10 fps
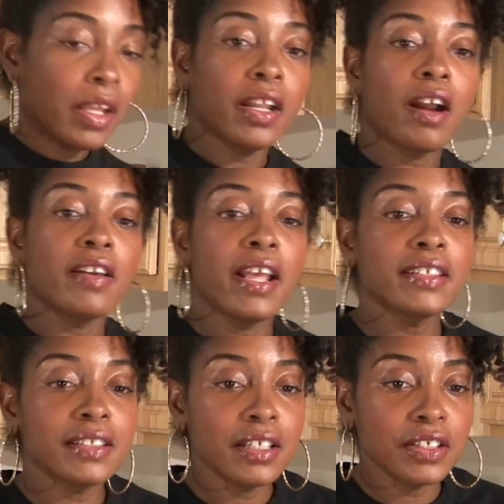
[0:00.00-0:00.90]
And our
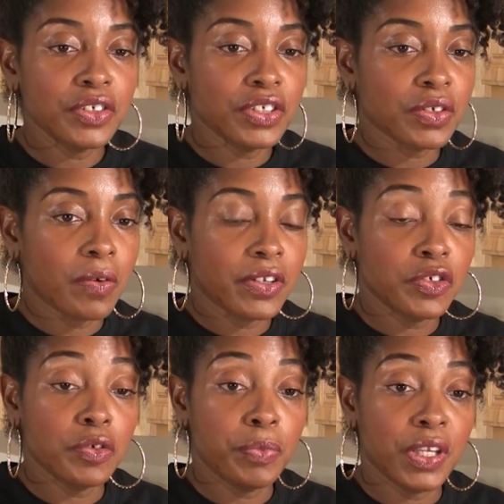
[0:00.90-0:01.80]
next dish is going
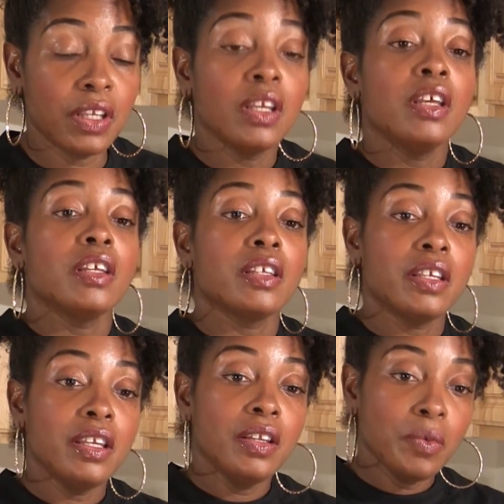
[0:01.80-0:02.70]
to be
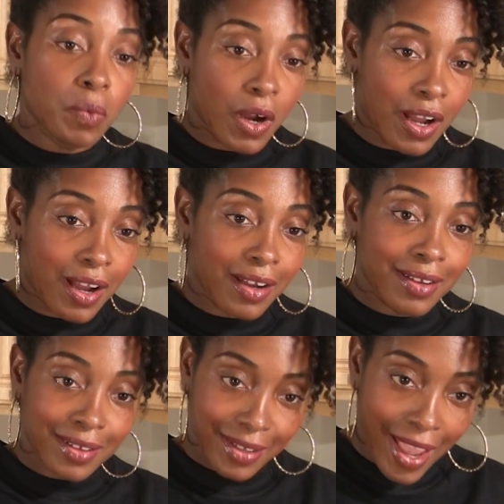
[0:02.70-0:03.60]
quinoa
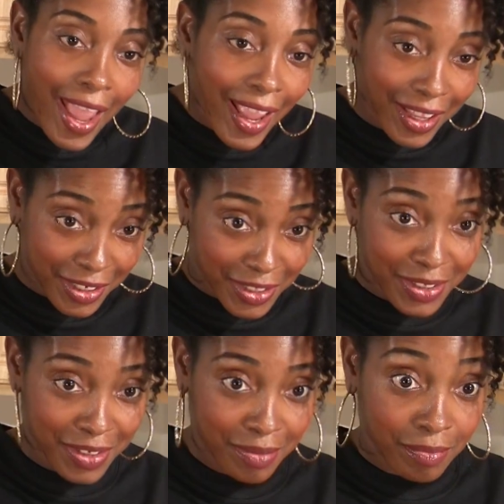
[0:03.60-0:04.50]

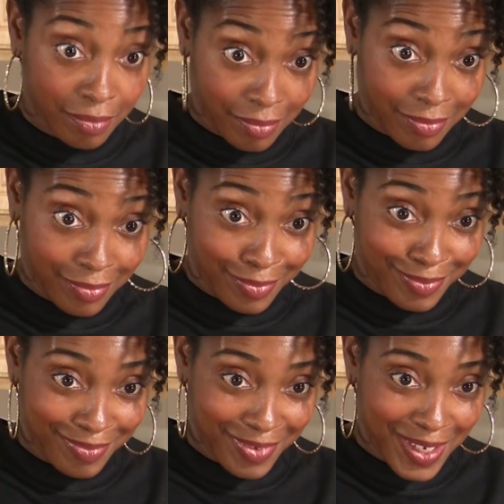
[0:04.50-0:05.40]
cakes,
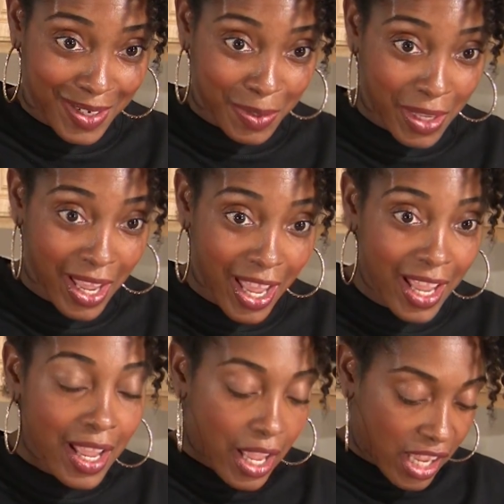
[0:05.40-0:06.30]

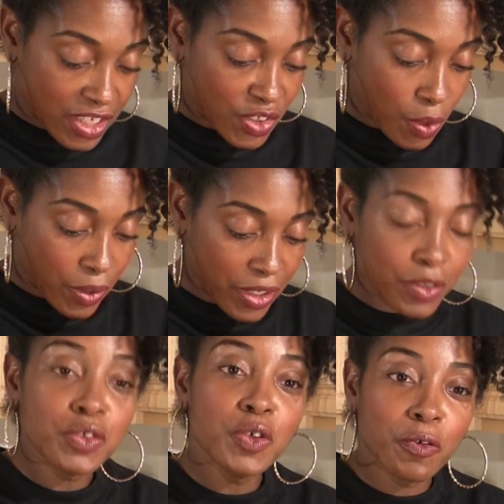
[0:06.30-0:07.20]
okay? And so
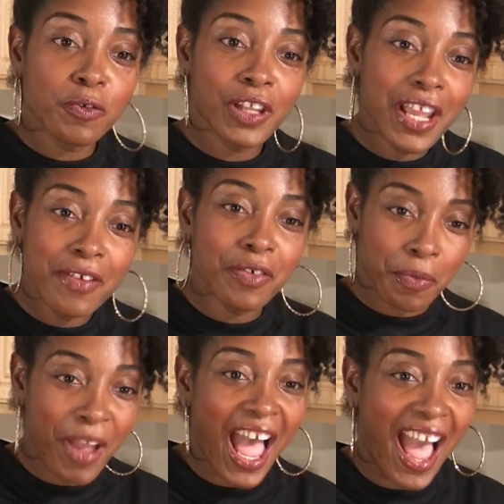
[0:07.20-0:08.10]
here's your
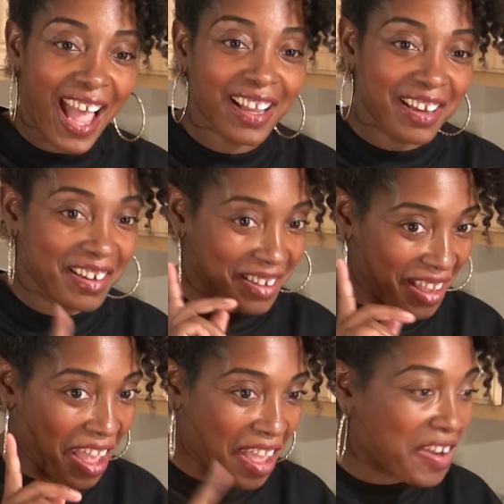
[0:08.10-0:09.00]
flavor pack,
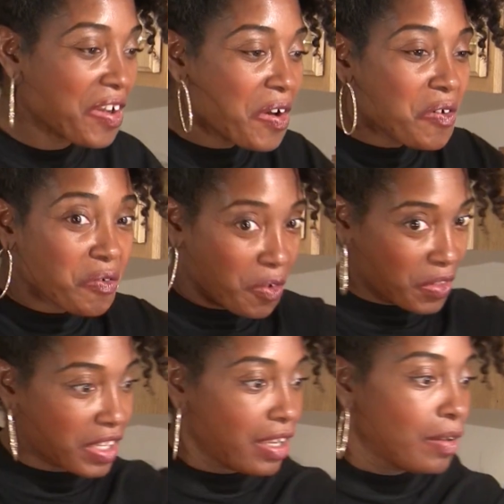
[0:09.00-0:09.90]
again, for
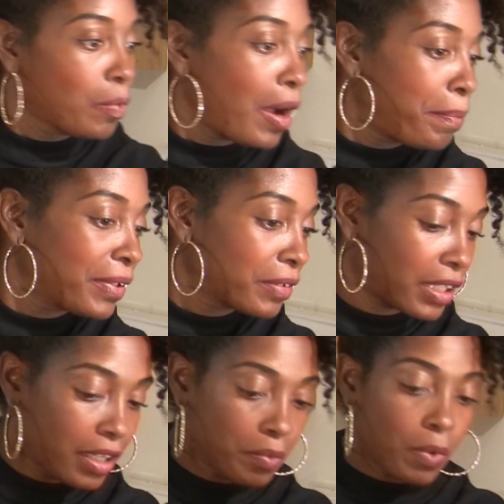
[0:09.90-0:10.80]
the
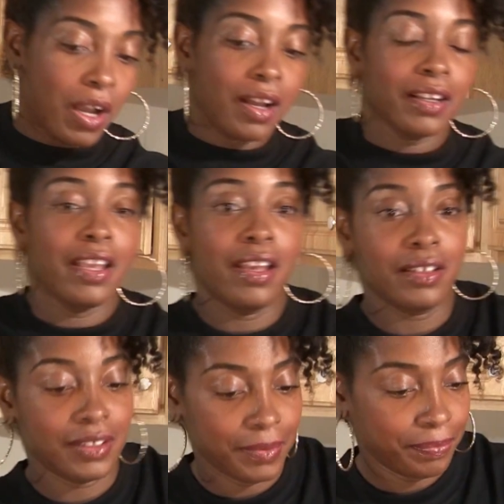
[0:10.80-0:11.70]
quinoa cakes.